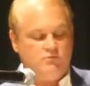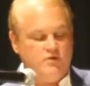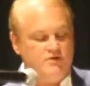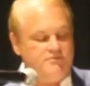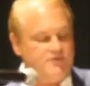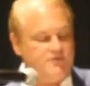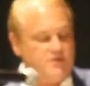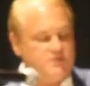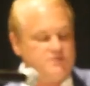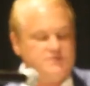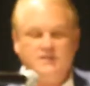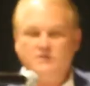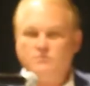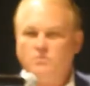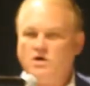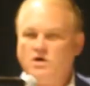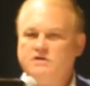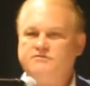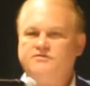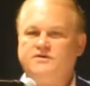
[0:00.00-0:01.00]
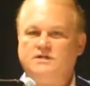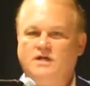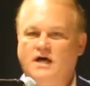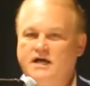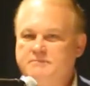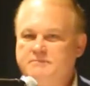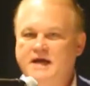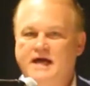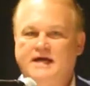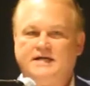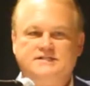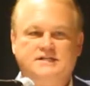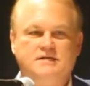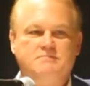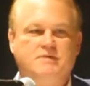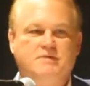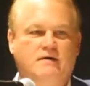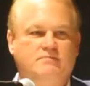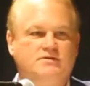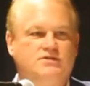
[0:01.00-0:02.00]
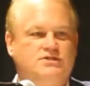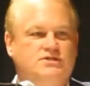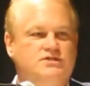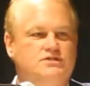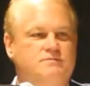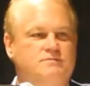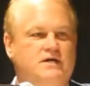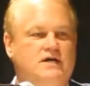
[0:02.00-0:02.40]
We first did work for a lot of magazine publishers